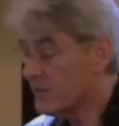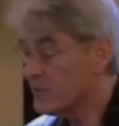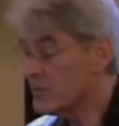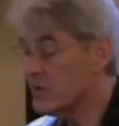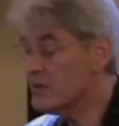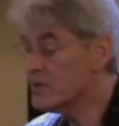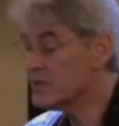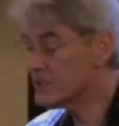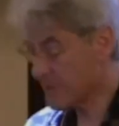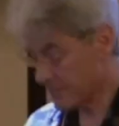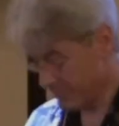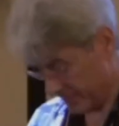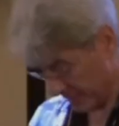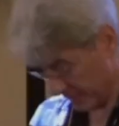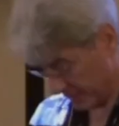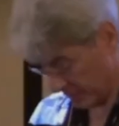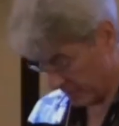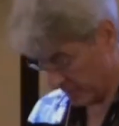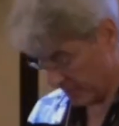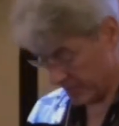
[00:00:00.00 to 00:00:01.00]
There is
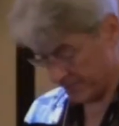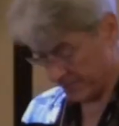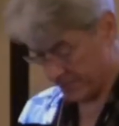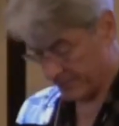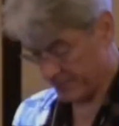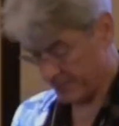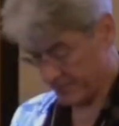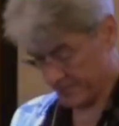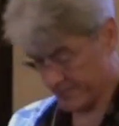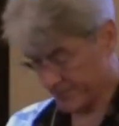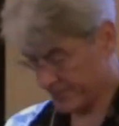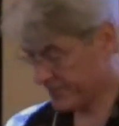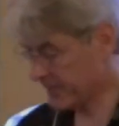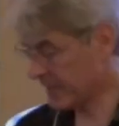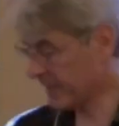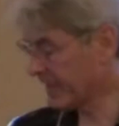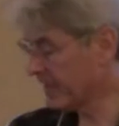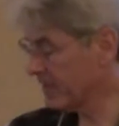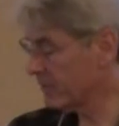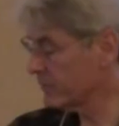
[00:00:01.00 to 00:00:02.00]
something, um,
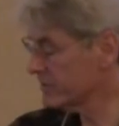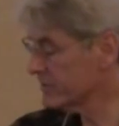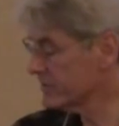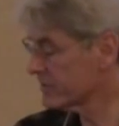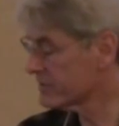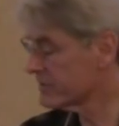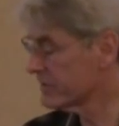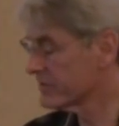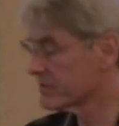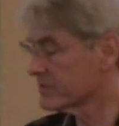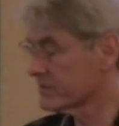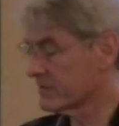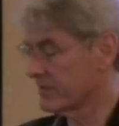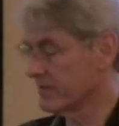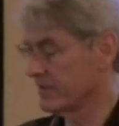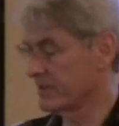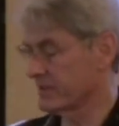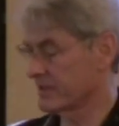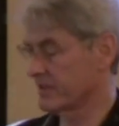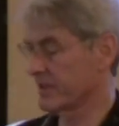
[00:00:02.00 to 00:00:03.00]
I can't resist this,
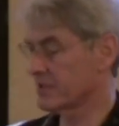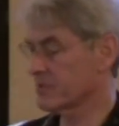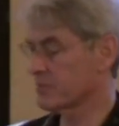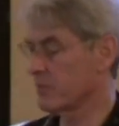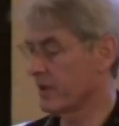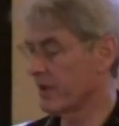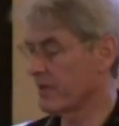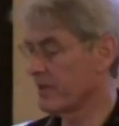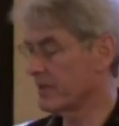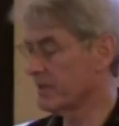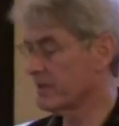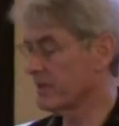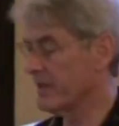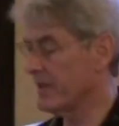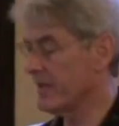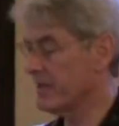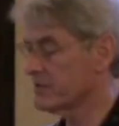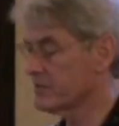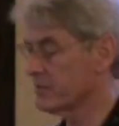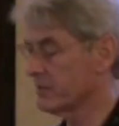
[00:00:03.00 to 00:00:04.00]
this next point about the
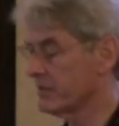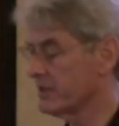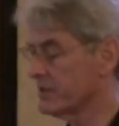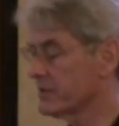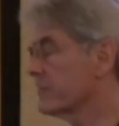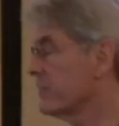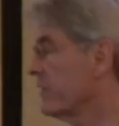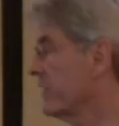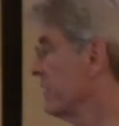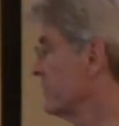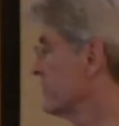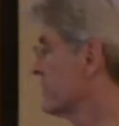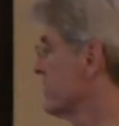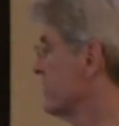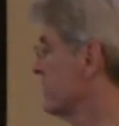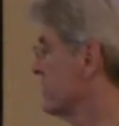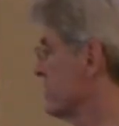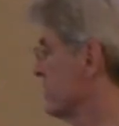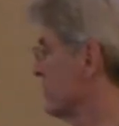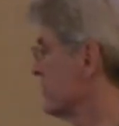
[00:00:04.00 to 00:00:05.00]
natural history of
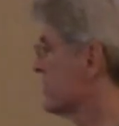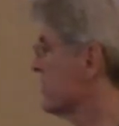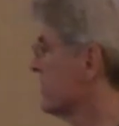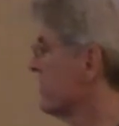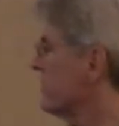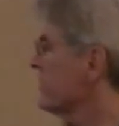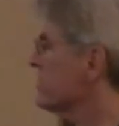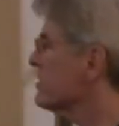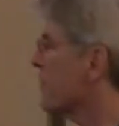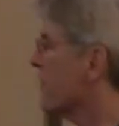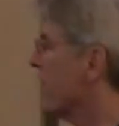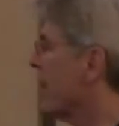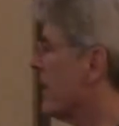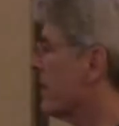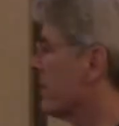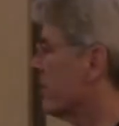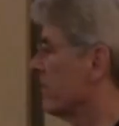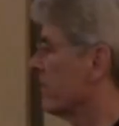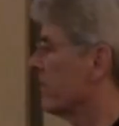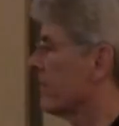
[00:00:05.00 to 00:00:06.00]
schisms. There is a
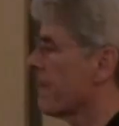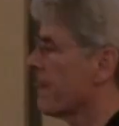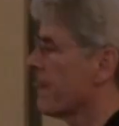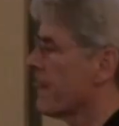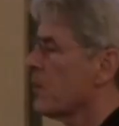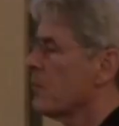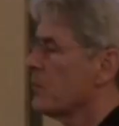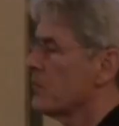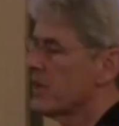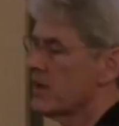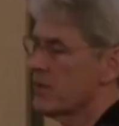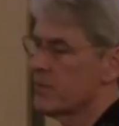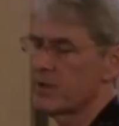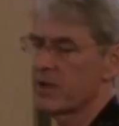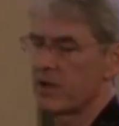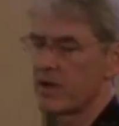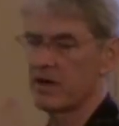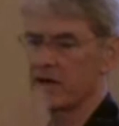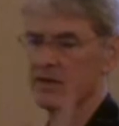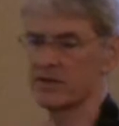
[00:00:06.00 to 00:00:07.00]
pattern that
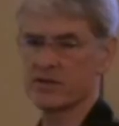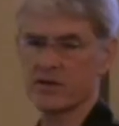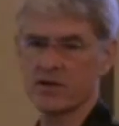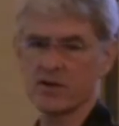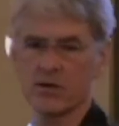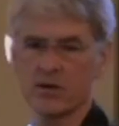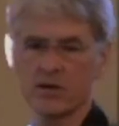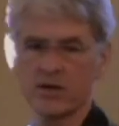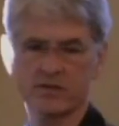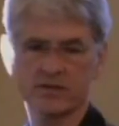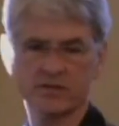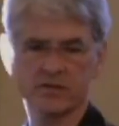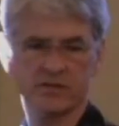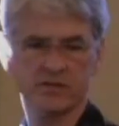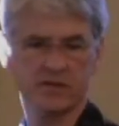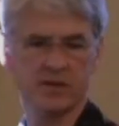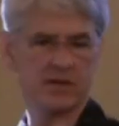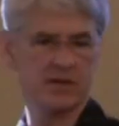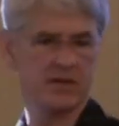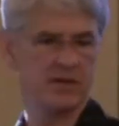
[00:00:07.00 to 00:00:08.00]
applies
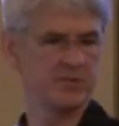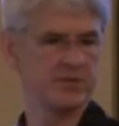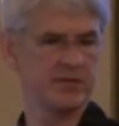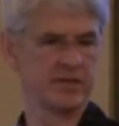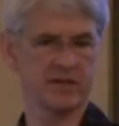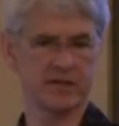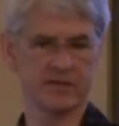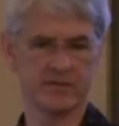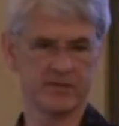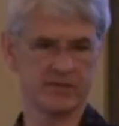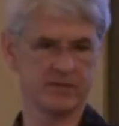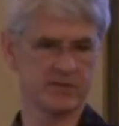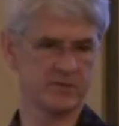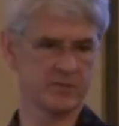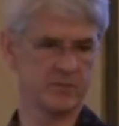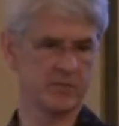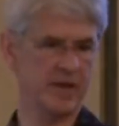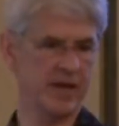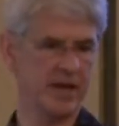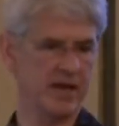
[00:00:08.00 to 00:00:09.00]
across
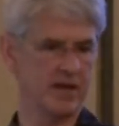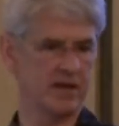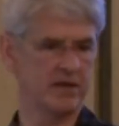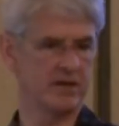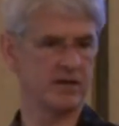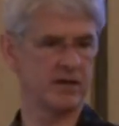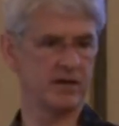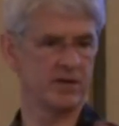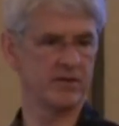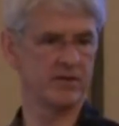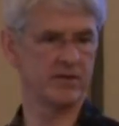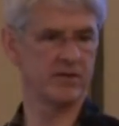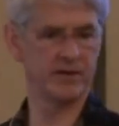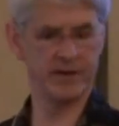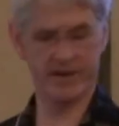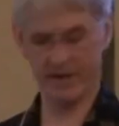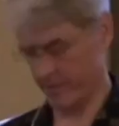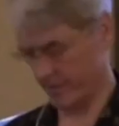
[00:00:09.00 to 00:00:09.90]
objectivism and other